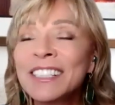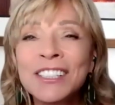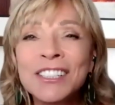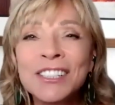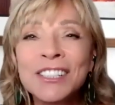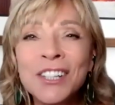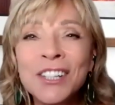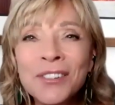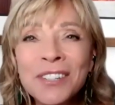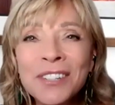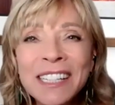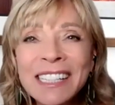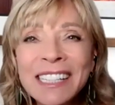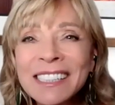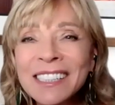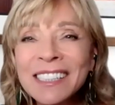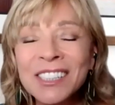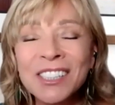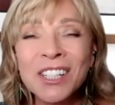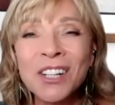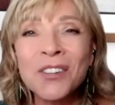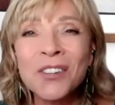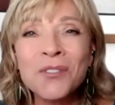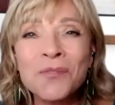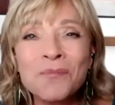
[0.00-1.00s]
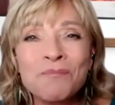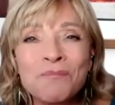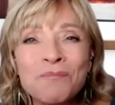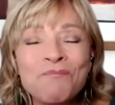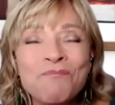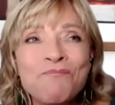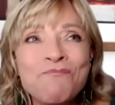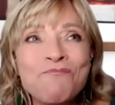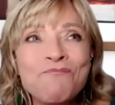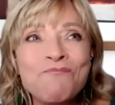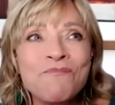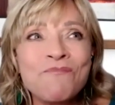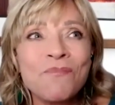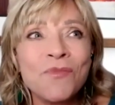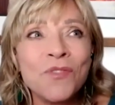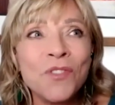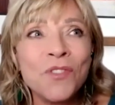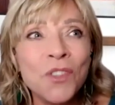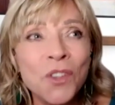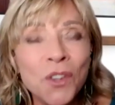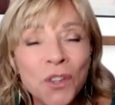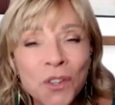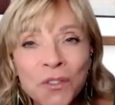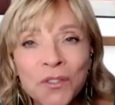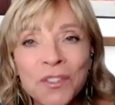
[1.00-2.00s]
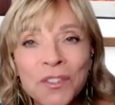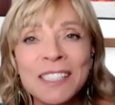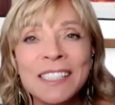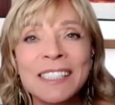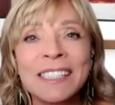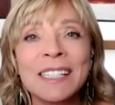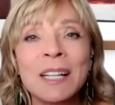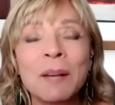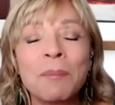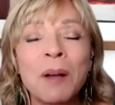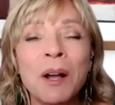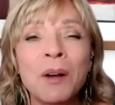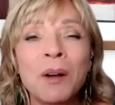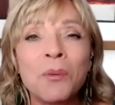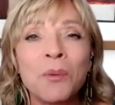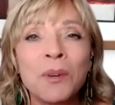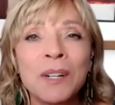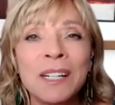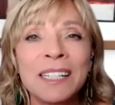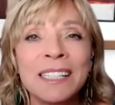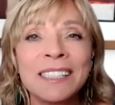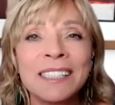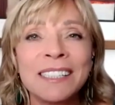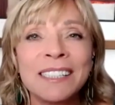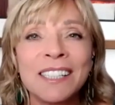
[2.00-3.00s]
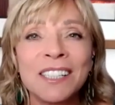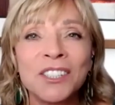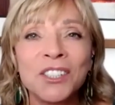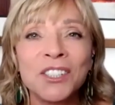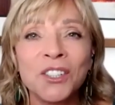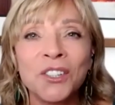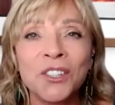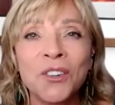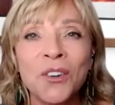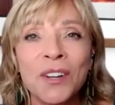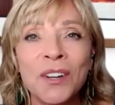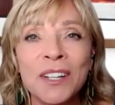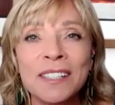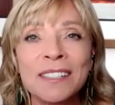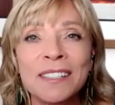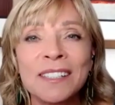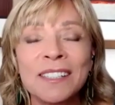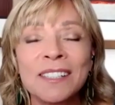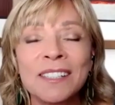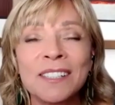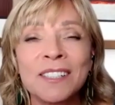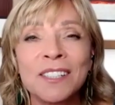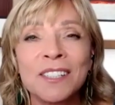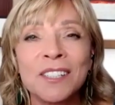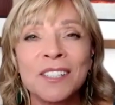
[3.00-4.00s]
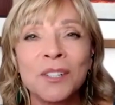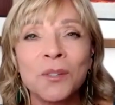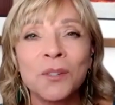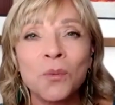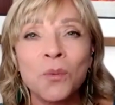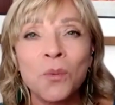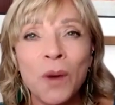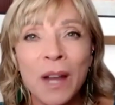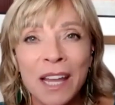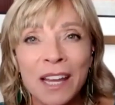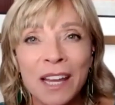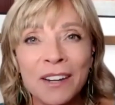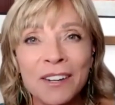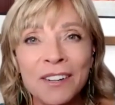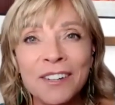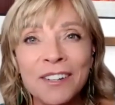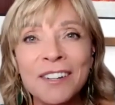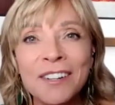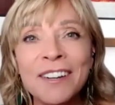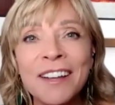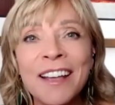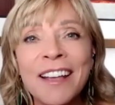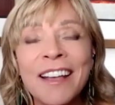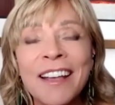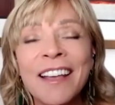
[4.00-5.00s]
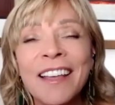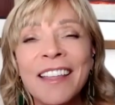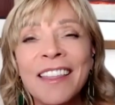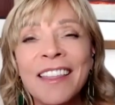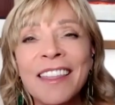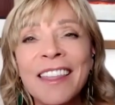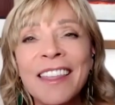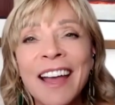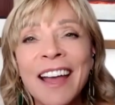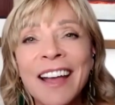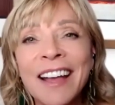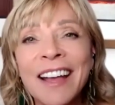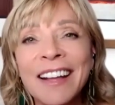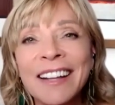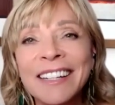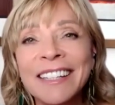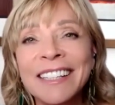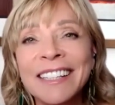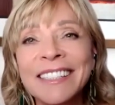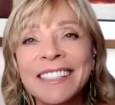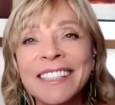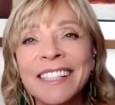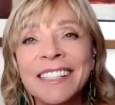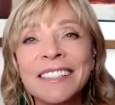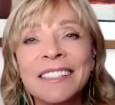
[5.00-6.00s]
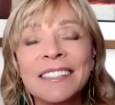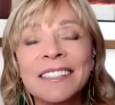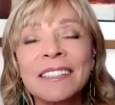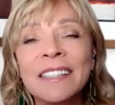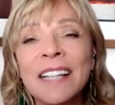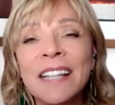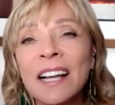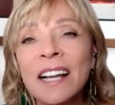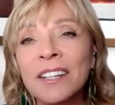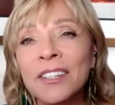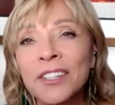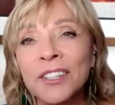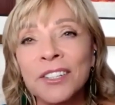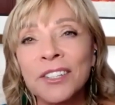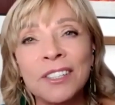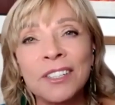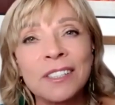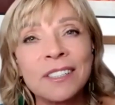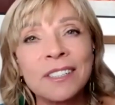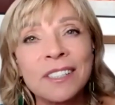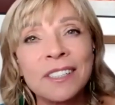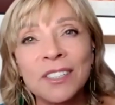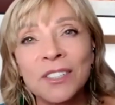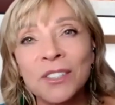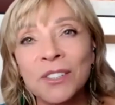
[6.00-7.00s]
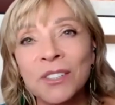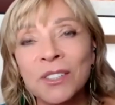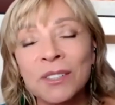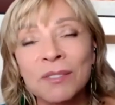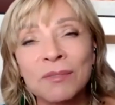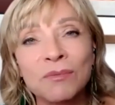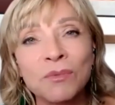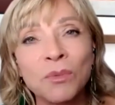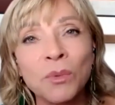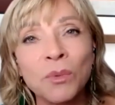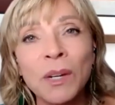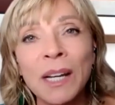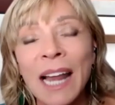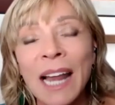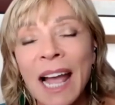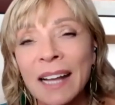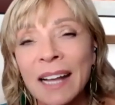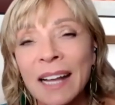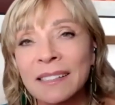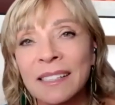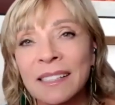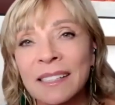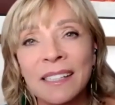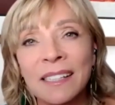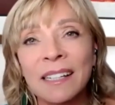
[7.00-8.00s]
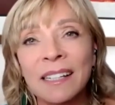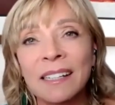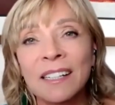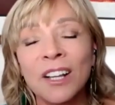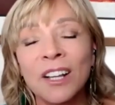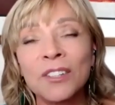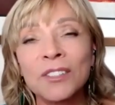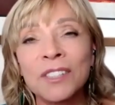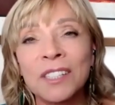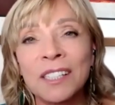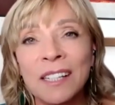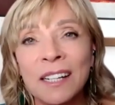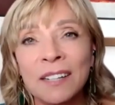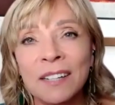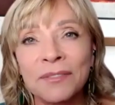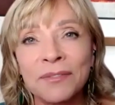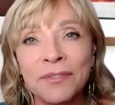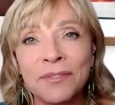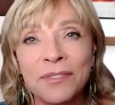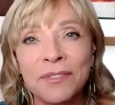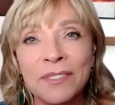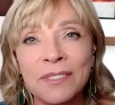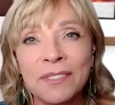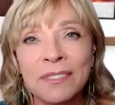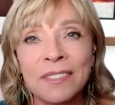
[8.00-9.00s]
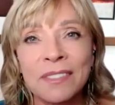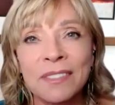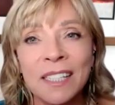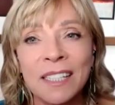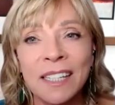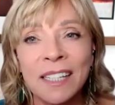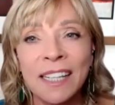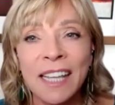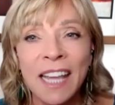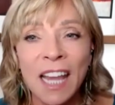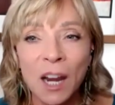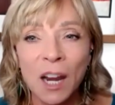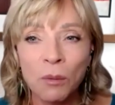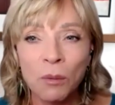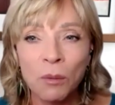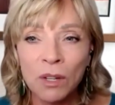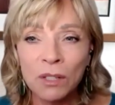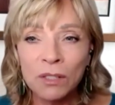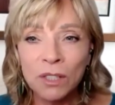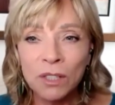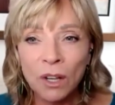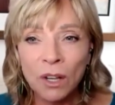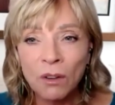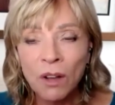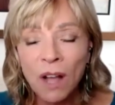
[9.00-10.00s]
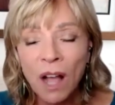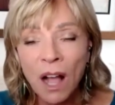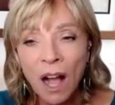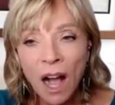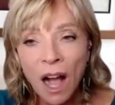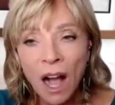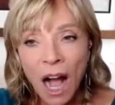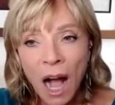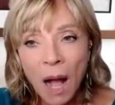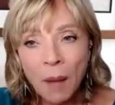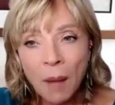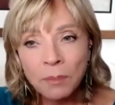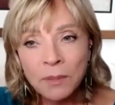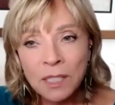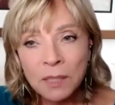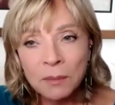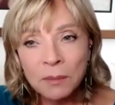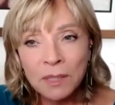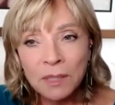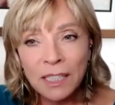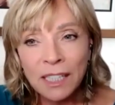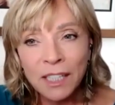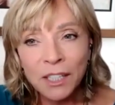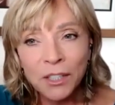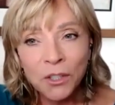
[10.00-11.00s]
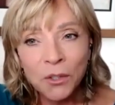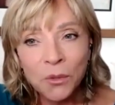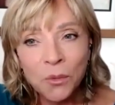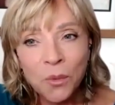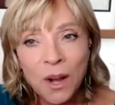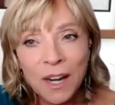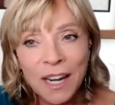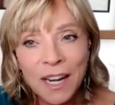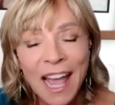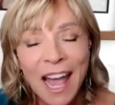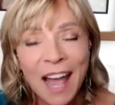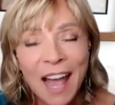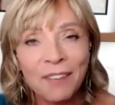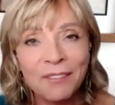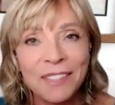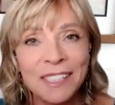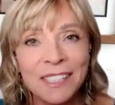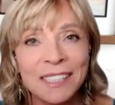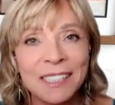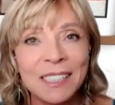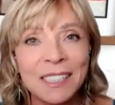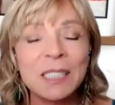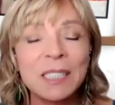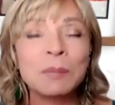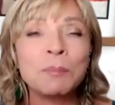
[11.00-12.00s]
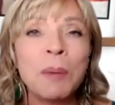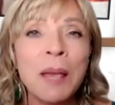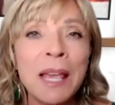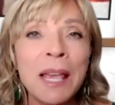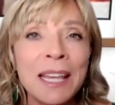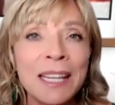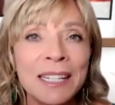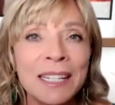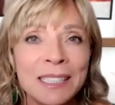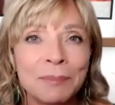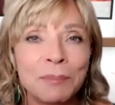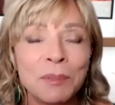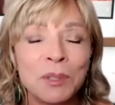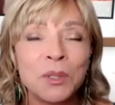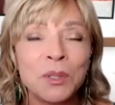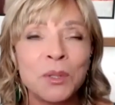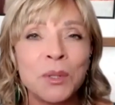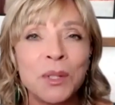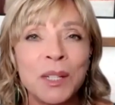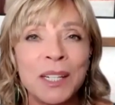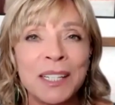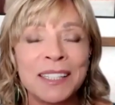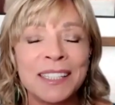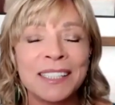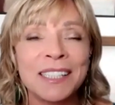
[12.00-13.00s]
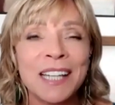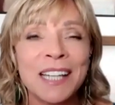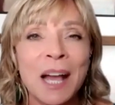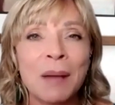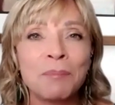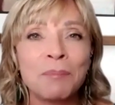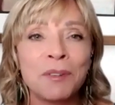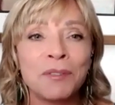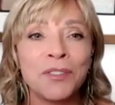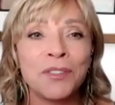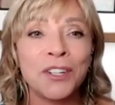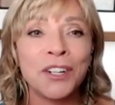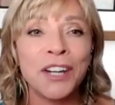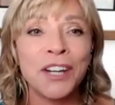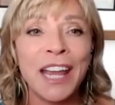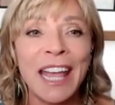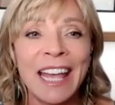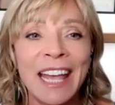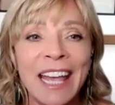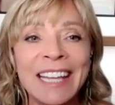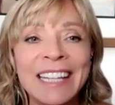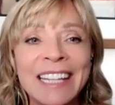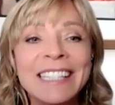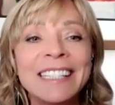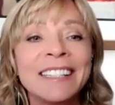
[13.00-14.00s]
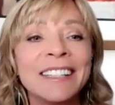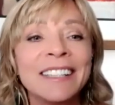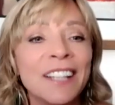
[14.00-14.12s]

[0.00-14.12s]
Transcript: don't get so nervous about what it is that you're going to wear that it doesn't allow you to just relax and get close enough to the camera. So optimally, you want to have this space between the top of your head.